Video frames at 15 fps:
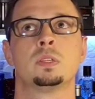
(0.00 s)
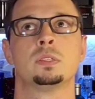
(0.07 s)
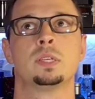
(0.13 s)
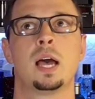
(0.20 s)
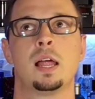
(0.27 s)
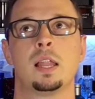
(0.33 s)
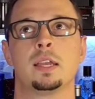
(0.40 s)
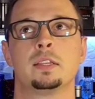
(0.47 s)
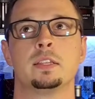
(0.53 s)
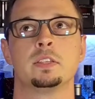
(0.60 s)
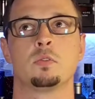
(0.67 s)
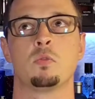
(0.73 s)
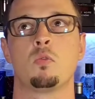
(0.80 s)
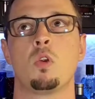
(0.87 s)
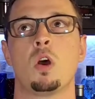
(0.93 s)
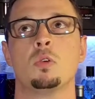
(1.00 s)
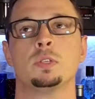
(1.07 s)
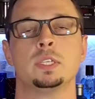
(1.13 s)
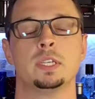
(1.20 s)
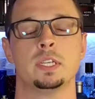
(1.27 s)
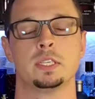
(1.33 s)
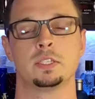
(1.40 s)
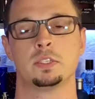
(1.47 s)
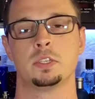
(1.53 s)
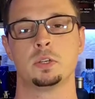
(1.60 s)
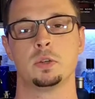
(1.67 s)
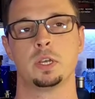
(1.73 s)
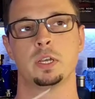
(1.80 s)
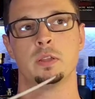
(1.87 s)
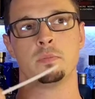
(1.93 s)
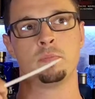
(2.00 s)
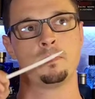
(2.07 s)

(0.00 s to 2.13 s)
It's got like this rosiness to it.